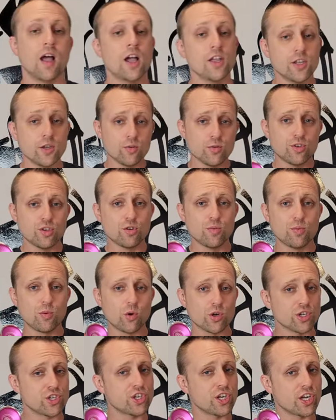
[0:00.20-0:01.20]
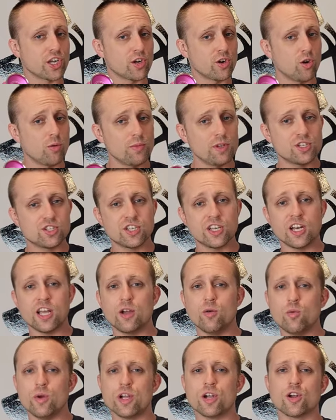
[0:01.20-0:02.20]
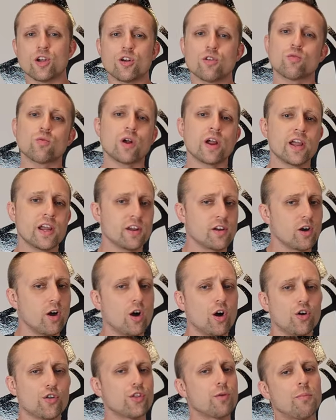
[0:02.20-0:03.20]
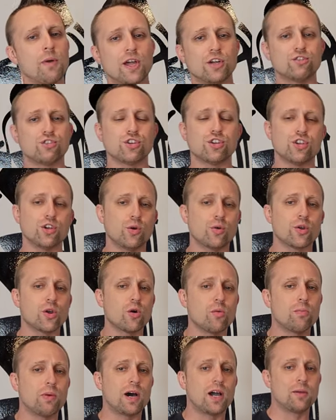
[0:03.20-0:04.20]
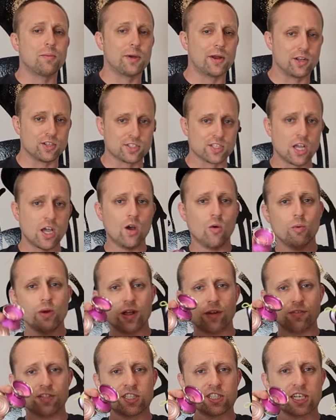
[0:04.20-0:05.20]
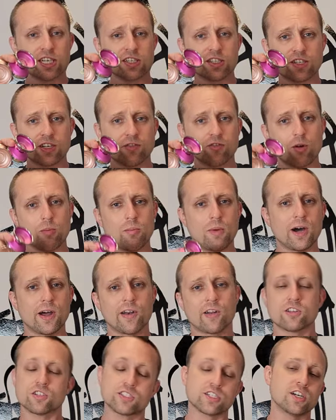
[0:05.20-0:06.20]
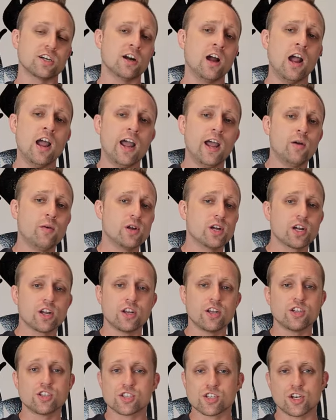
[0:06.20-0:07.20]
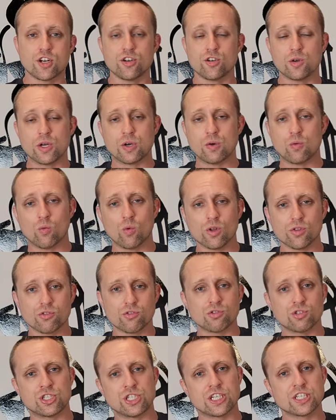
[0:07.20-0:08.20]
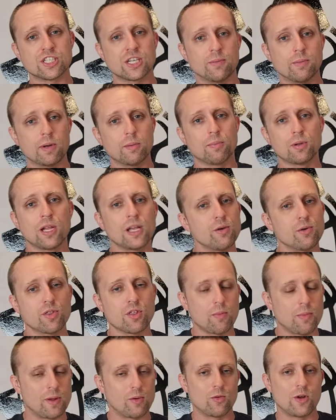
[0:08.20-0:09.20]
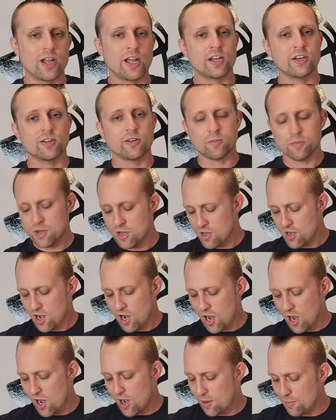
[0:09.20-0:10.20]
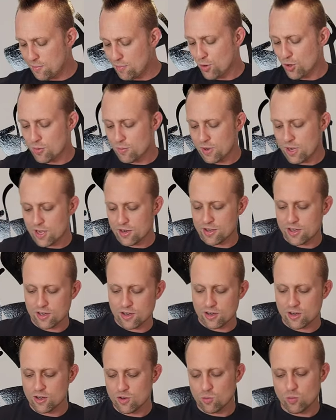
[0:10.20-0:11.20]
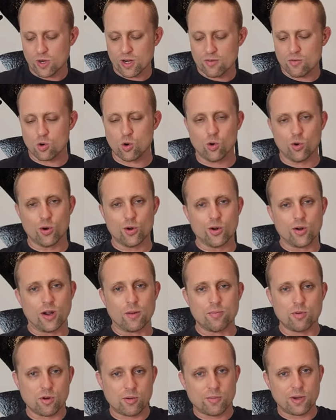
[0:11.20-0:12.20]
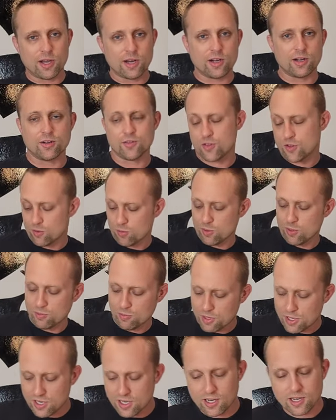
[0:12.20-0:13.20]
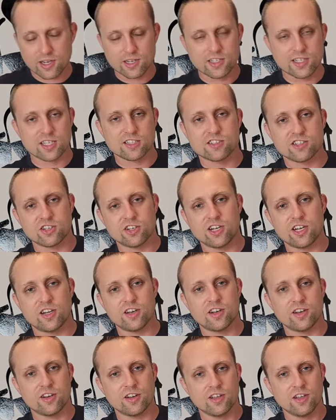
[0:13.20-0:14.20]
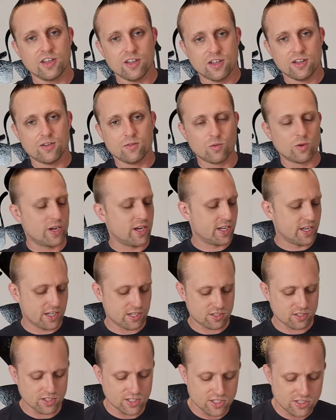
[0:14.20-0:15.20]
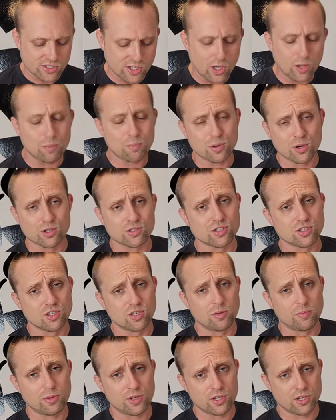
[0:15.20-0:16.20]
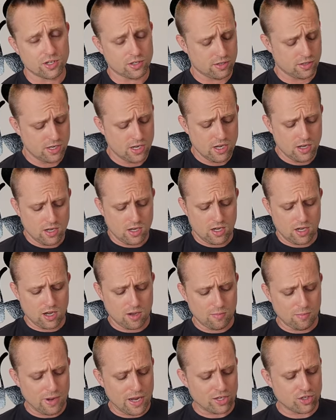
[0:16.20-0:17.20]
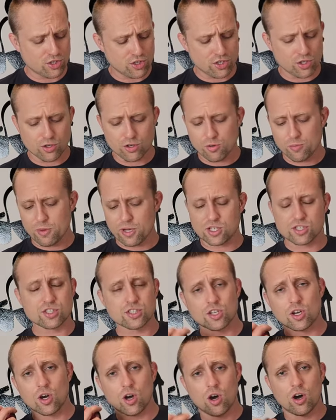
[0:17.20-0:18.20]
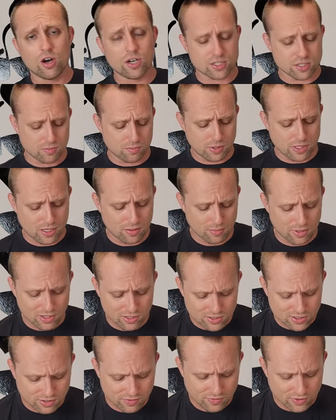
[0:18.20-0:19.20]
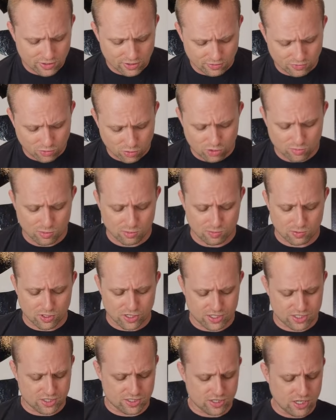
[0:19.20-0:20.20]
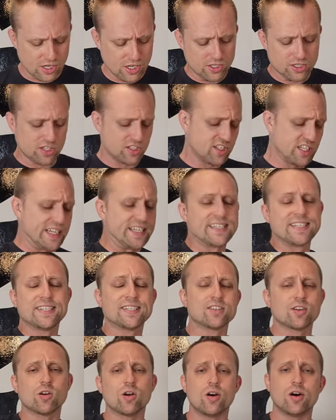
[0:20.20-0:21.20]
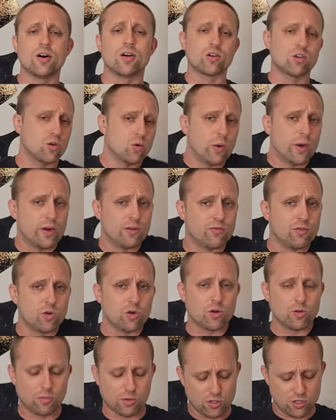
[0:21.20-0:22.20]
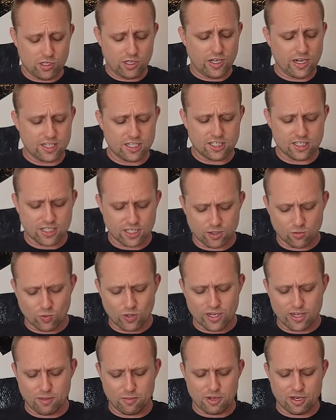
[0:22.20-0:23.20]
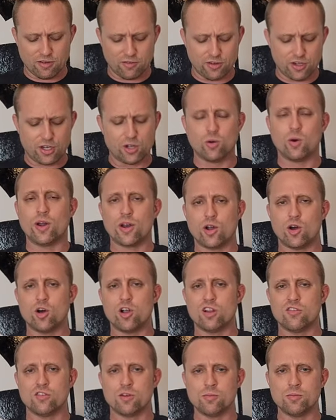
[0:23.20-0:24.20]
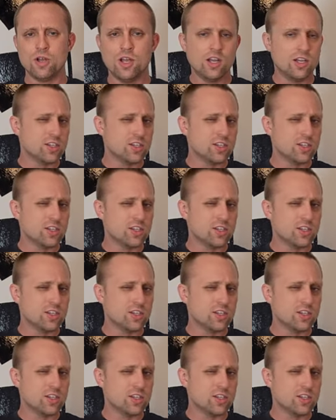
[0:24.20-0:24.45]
YouTube, what is shaking homies? Today we are going to rank all the Magic Yo-Yo bimetals. We have six different models here, and we are gonna, just going to do it one through six. I'm going to play with them at random, uh, put them on here, whatever order I put them on here, they'll be my designated ranking. So this is all personal opinion. Uh, Magic Yo-Yo makes awesome bimetals at very affordable prices. So since these are all quite affordable, I decided why not make a video on all of them.